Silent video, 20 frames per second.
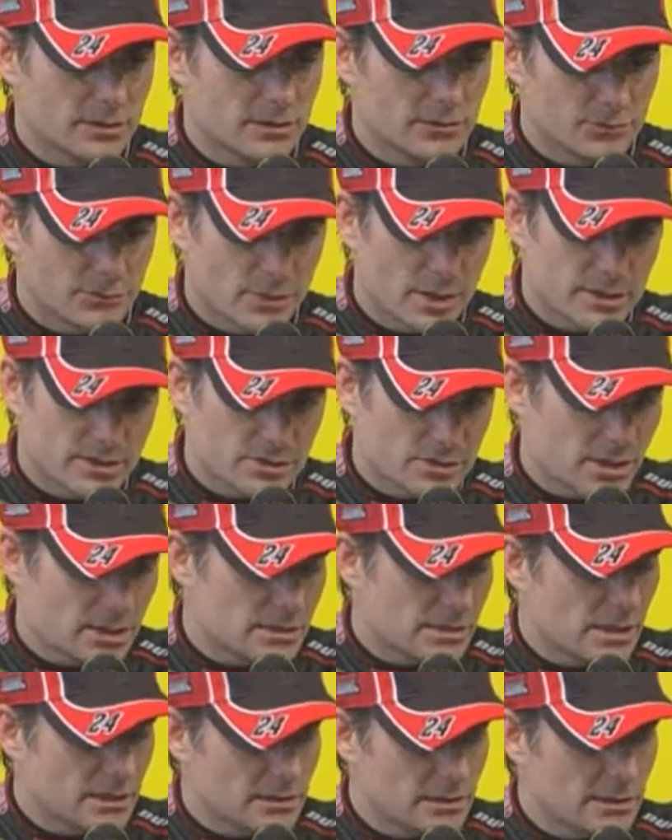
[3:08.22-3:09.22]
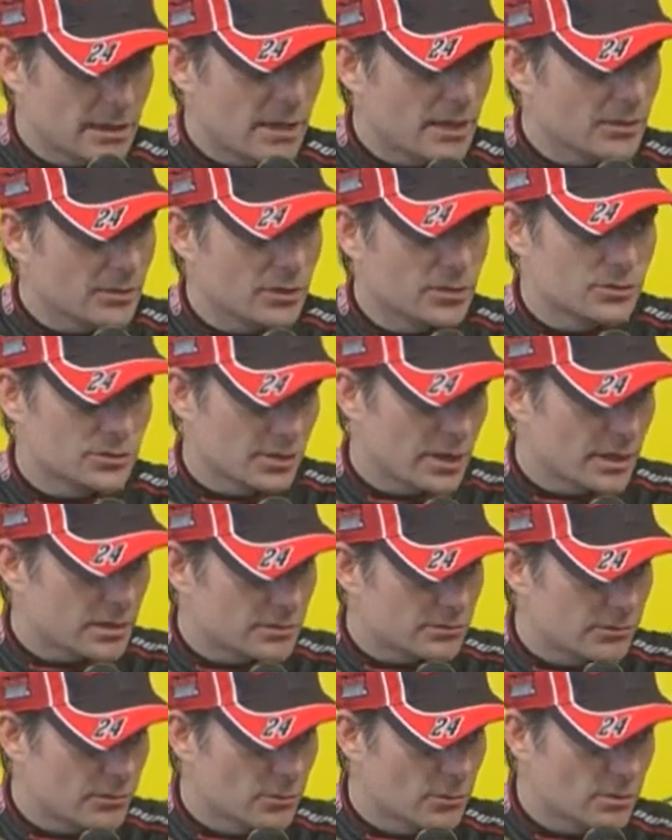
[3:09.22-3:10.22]
racetracks like today are good
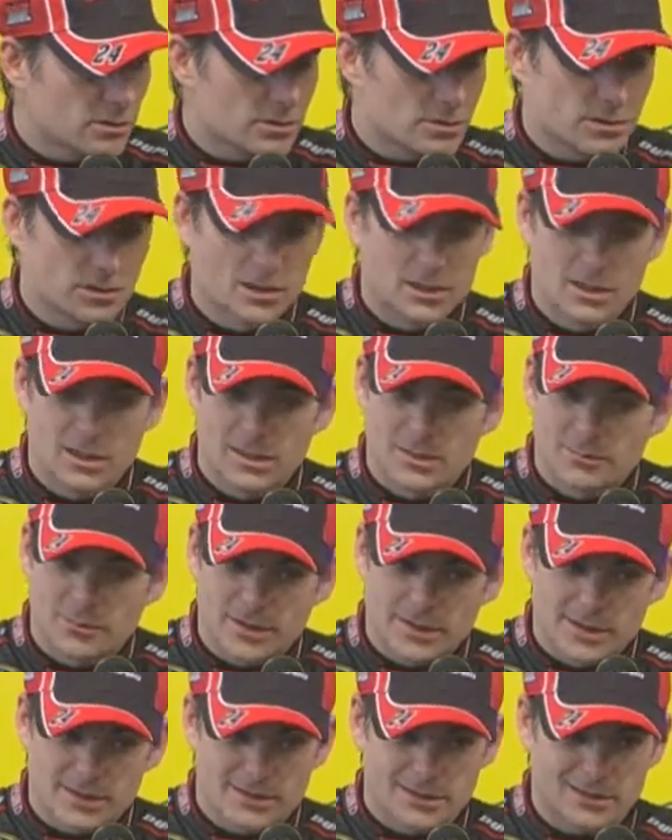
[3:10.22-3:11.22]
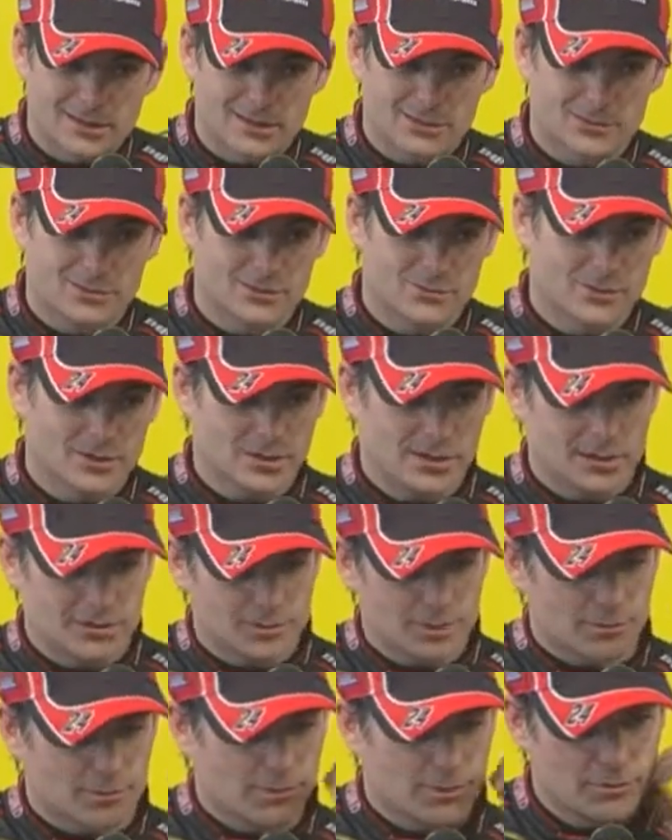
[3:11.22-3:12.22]
tracks for us. But I tell you, when they
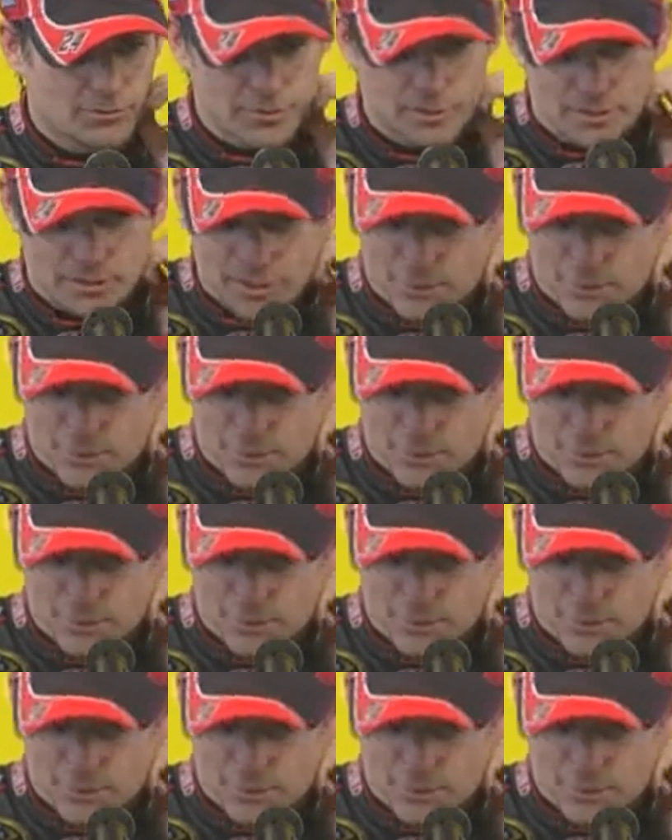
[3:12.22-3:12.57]
dropped the green, I